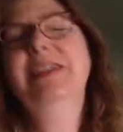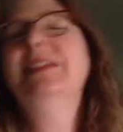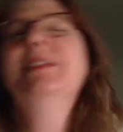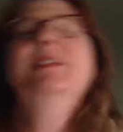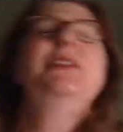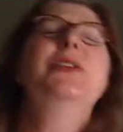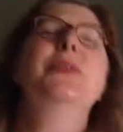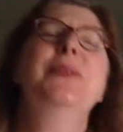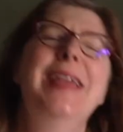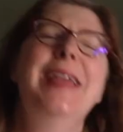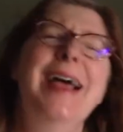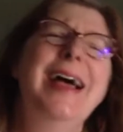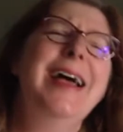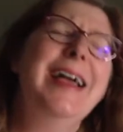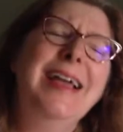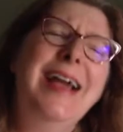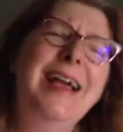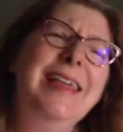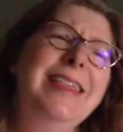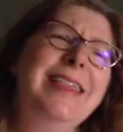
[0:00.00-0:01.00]
So
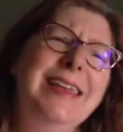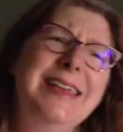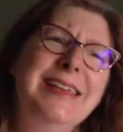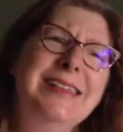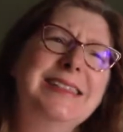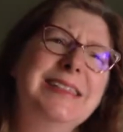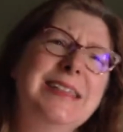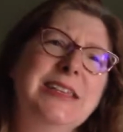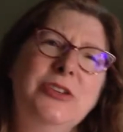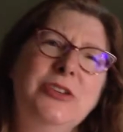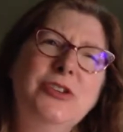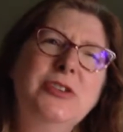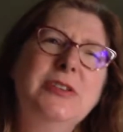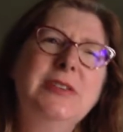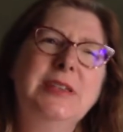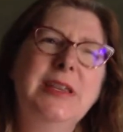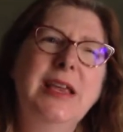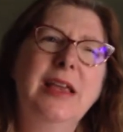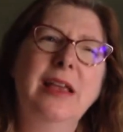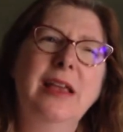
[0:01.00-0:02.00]
yeah, I think it's
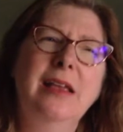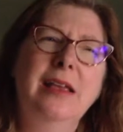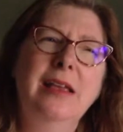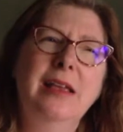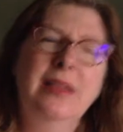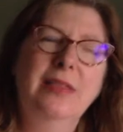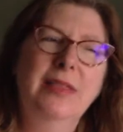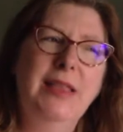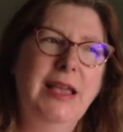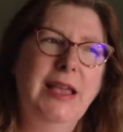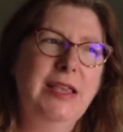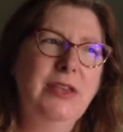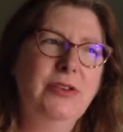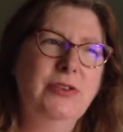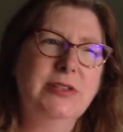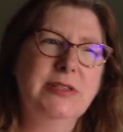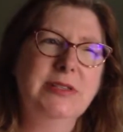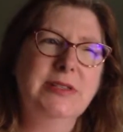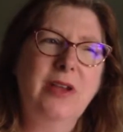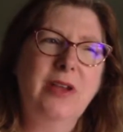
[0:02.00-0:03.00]
interesting that you
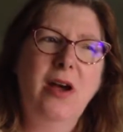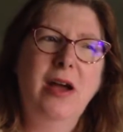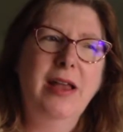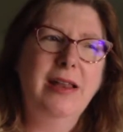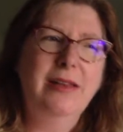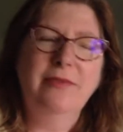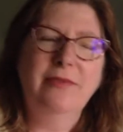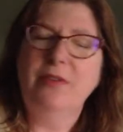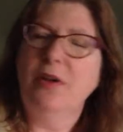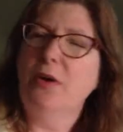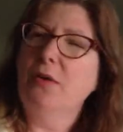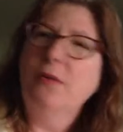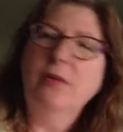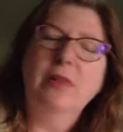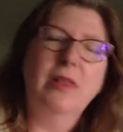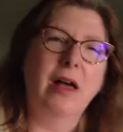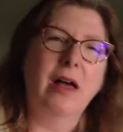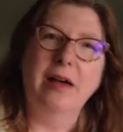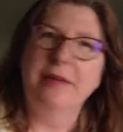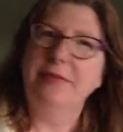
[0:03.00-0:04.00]
just kind of go
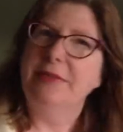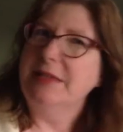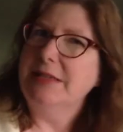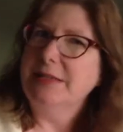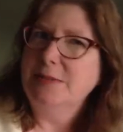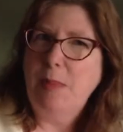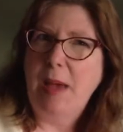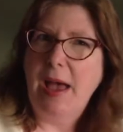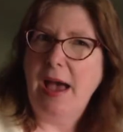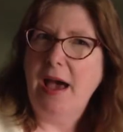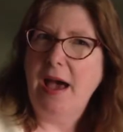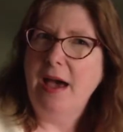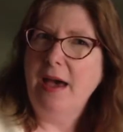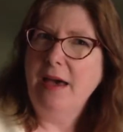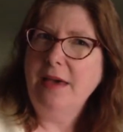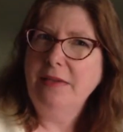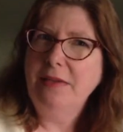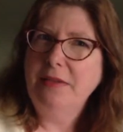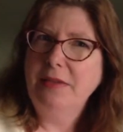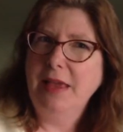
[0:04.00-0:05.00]
along this
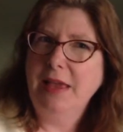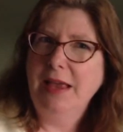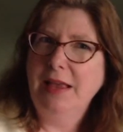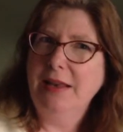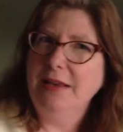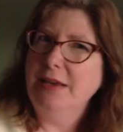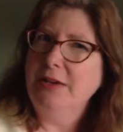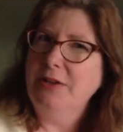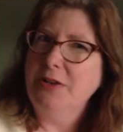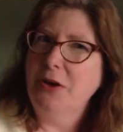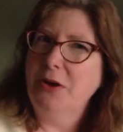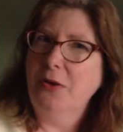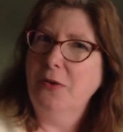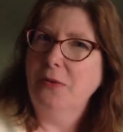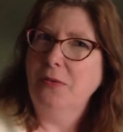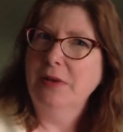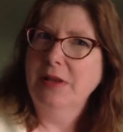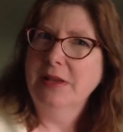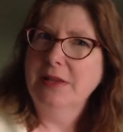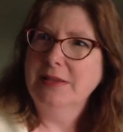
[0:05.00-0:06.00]
path and you
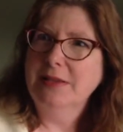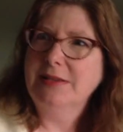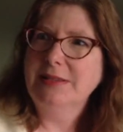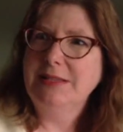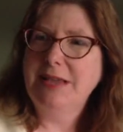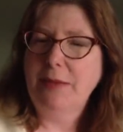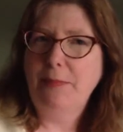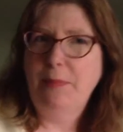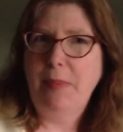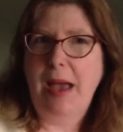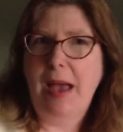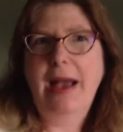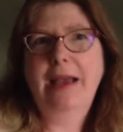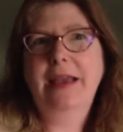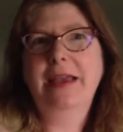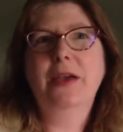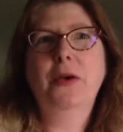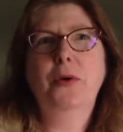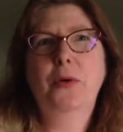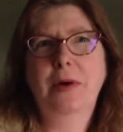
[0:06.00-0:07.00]
don't step back
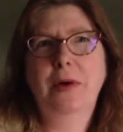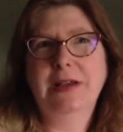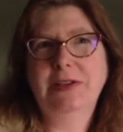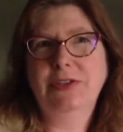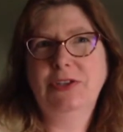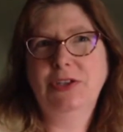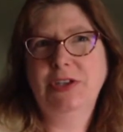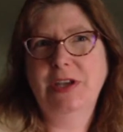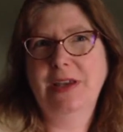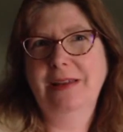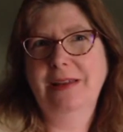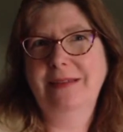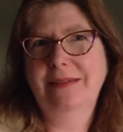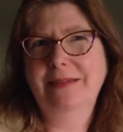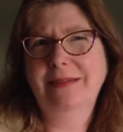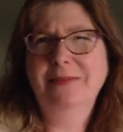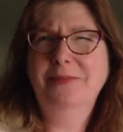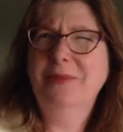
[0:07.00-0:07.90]
and question,